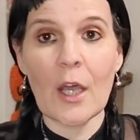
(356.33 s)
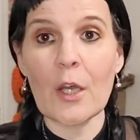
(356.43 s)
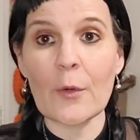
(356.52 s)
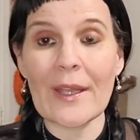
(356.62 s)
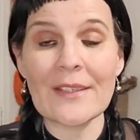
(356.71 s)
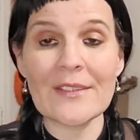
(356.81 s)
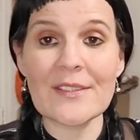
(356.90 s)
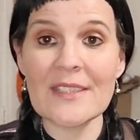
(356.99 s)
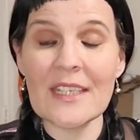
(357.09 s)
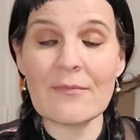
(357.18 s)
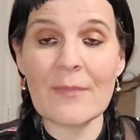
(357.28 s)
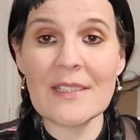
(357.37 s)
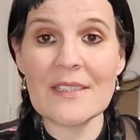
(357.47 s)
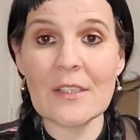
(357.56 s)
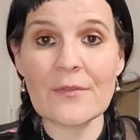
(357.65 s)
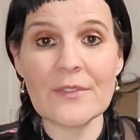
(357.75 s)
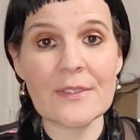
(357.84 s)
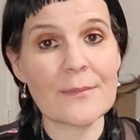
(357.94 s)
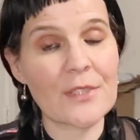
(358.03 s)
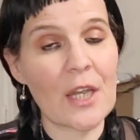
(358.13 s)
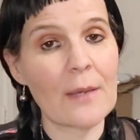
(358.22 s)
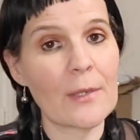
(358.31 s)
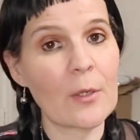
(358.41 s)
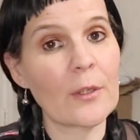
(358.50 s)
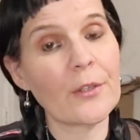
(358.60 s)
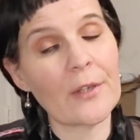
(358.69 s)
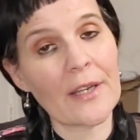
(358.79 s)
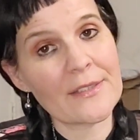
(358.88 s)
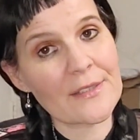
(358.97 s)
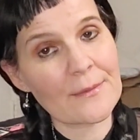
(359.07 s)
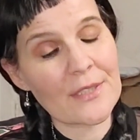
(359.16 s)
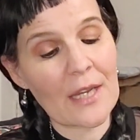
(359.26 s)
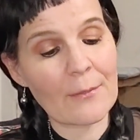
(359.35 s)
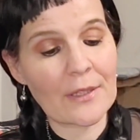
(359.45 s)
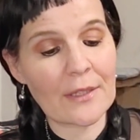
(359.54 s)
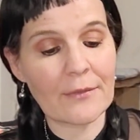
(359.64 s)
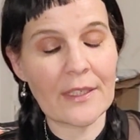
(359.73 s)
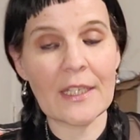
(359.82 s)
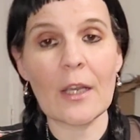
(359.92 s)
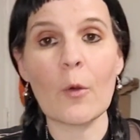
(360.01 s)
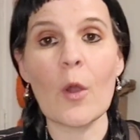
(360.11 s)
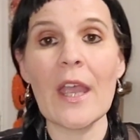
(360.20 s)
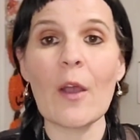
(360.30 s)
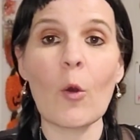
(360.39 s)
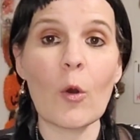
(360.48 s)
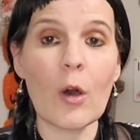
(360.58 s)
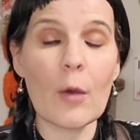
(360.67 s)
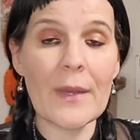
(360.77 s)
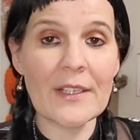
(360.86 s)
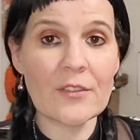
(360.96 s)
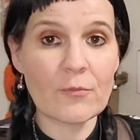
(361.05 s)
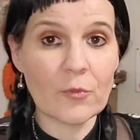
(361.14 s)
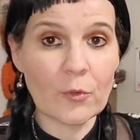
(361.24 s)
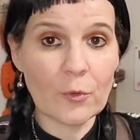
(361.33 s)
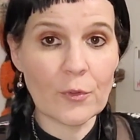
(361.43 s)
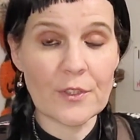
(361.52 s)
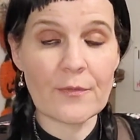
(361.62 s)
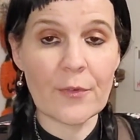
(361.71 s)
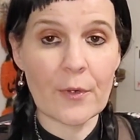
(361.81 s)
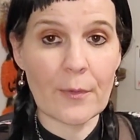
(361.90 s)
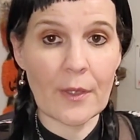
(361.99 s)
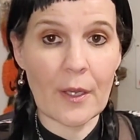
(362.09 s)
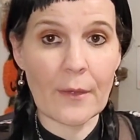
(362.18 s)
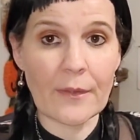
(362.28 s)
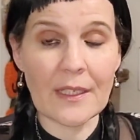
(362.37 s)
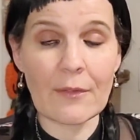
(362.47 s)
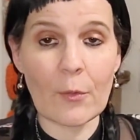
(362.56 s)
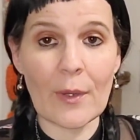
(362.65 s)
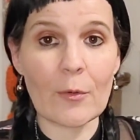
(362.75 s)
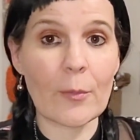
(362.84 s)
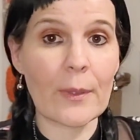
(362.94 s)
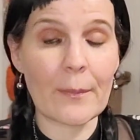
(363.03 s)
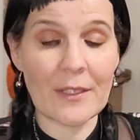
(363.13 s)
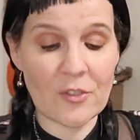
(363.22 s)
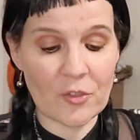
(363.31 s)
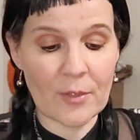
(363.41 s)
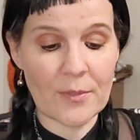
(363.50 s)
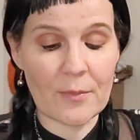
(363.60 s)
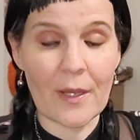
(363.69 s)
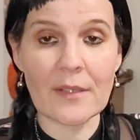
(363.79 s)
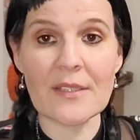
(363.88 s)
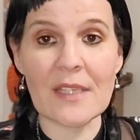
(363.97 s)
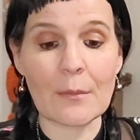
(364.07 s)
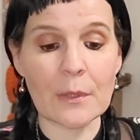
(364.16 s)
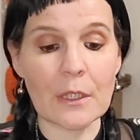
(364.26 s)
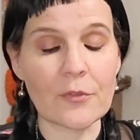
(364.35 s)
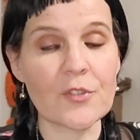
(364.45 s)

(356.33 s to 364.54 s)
Oh, and to save myself some time and all you guys some time with the video, all my rules for the giveaway will be in my description box down below.